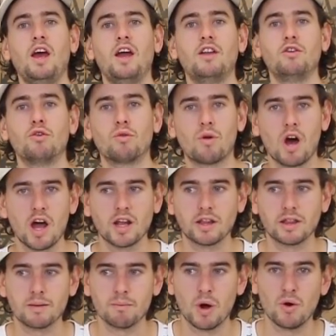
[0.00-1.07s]
and your
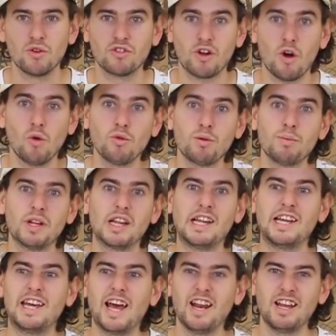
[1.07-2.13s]
riding the most,
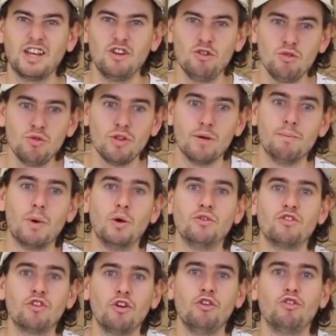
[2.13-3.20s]
ultimately getting you the
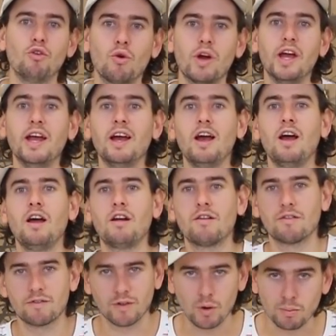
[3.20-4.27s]
most joy
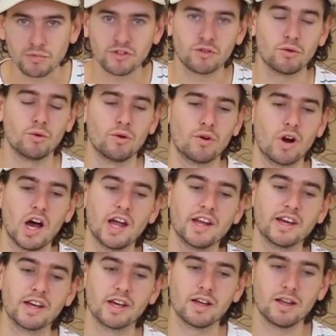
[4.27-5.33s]
from scooter
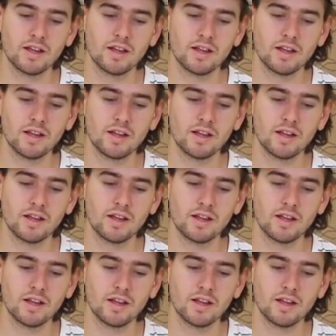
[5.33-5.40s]
riding.